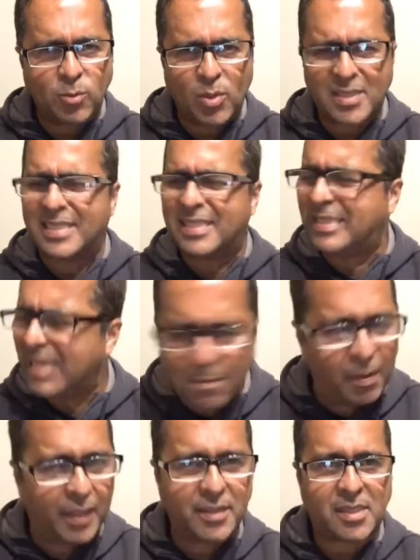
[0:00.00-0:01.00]
Williams was
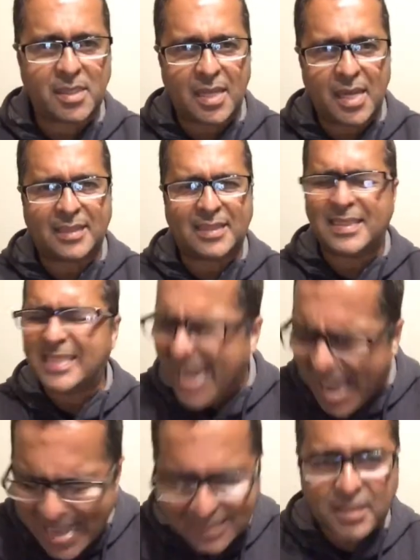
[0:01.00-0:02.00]
demon seed.
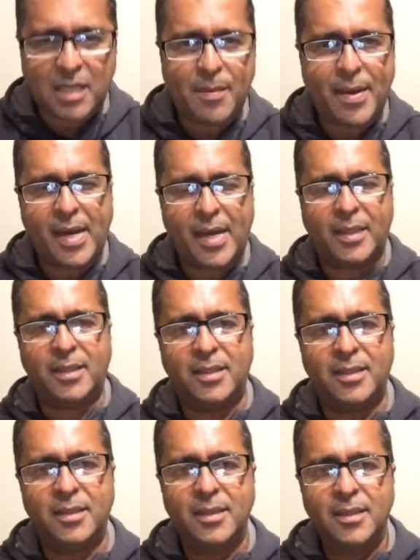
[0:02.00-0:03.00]
Nasty man.